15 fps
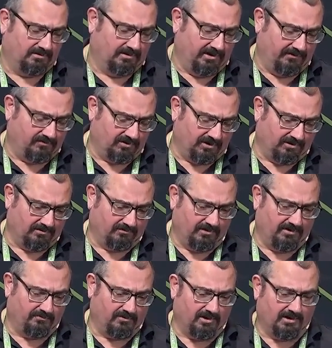life cycle
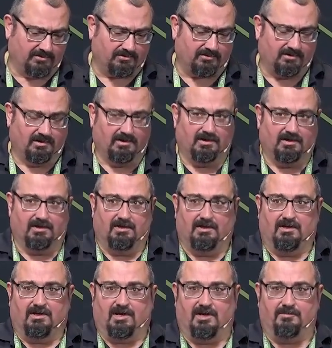refresh.
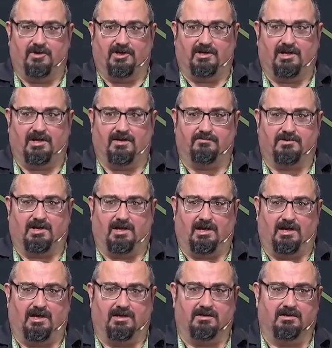I might have to
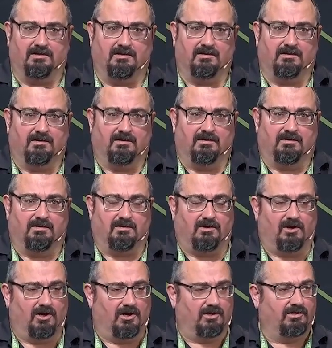add
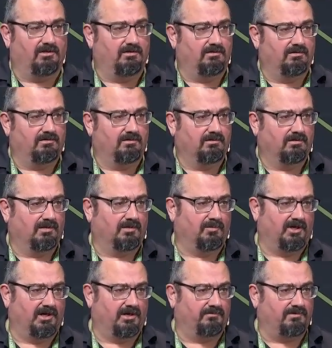none I
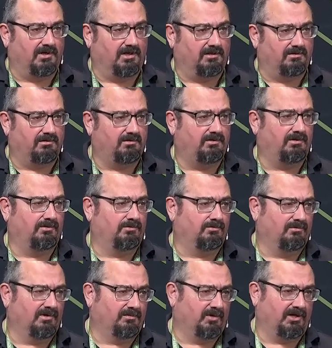might have to add
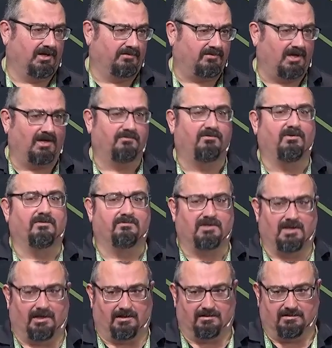two, I might have to add
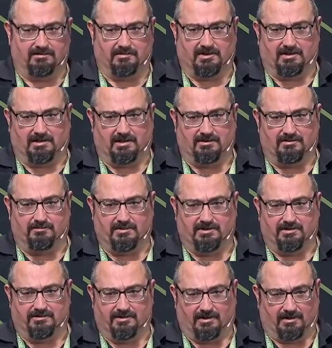15, depending on the
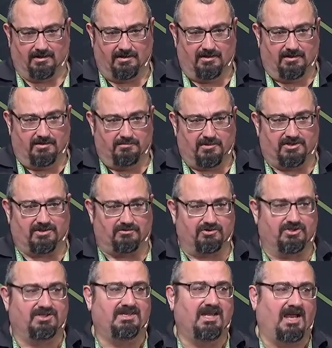building. But there's
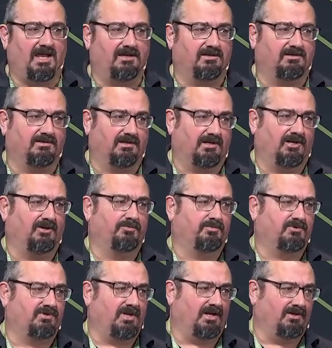data that
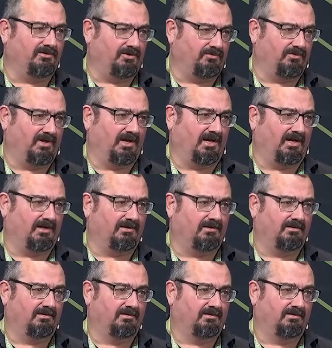helps tell you that,